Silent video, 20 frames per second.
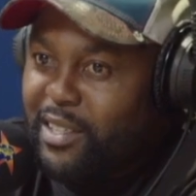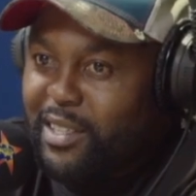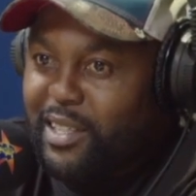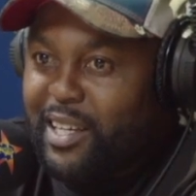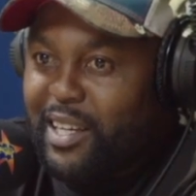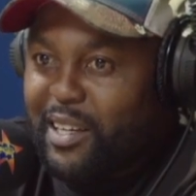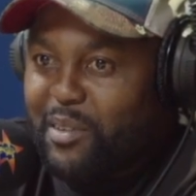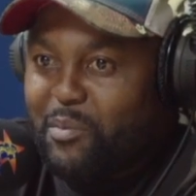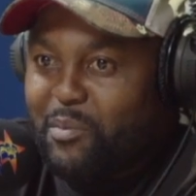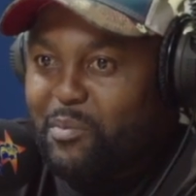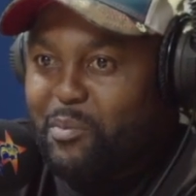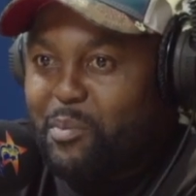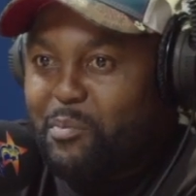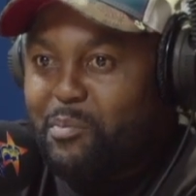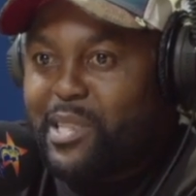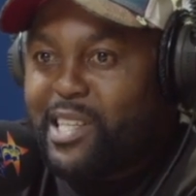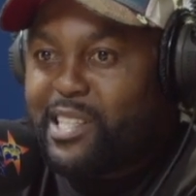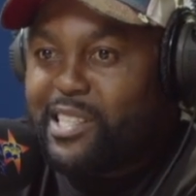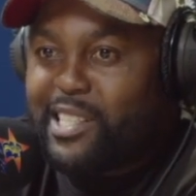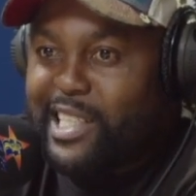yeah.
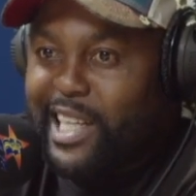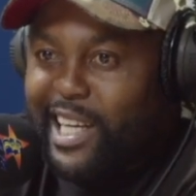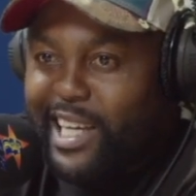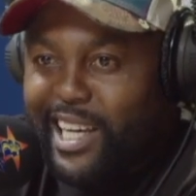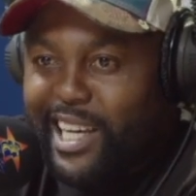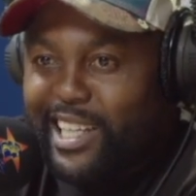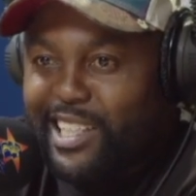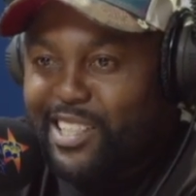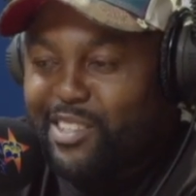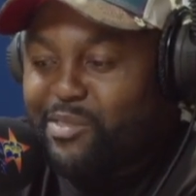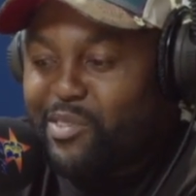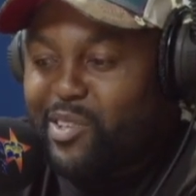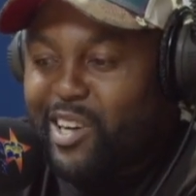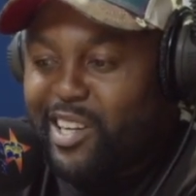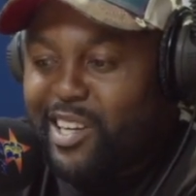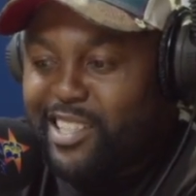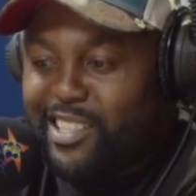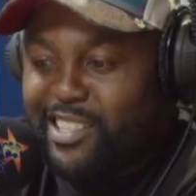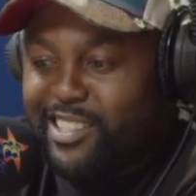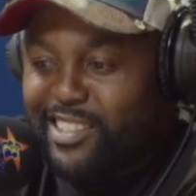this decade if
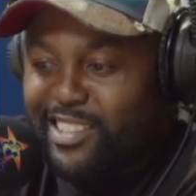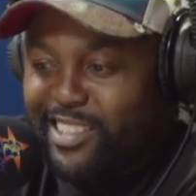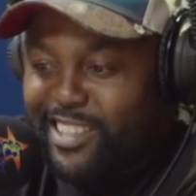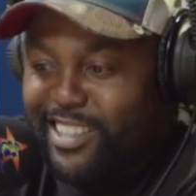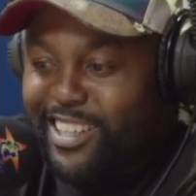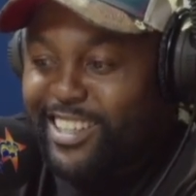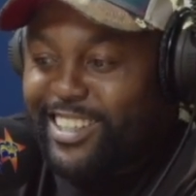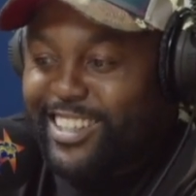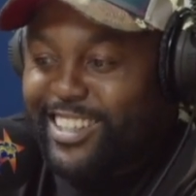not. You know.